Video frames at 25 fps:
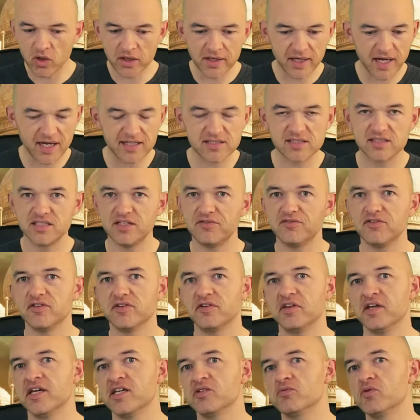one has
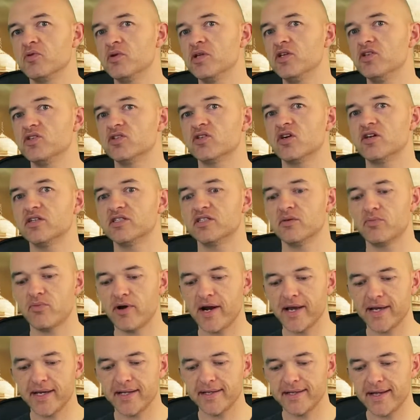different things, but when you start to
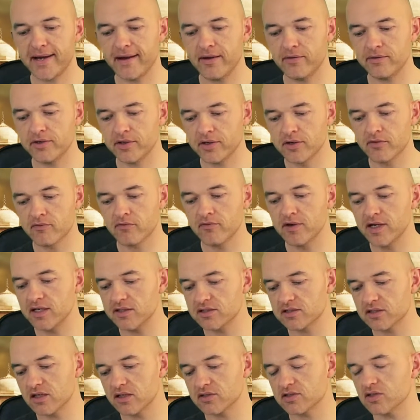break it down, you can really
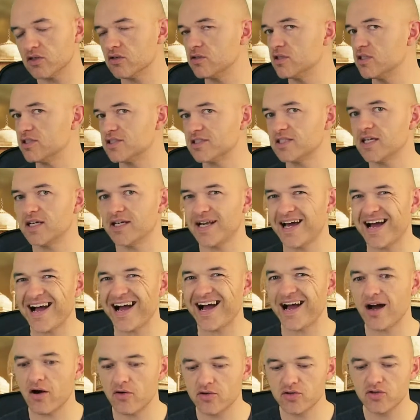start to understand
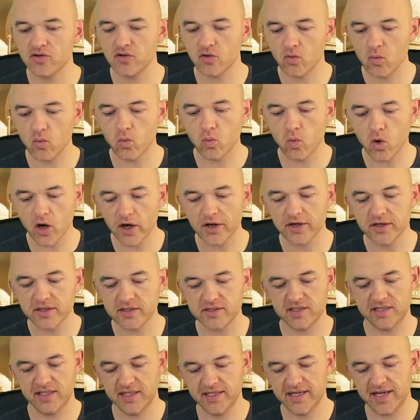how you're
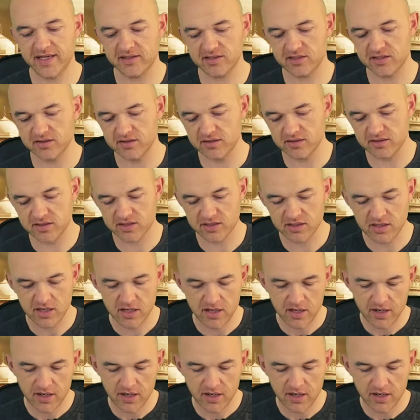wired in essence.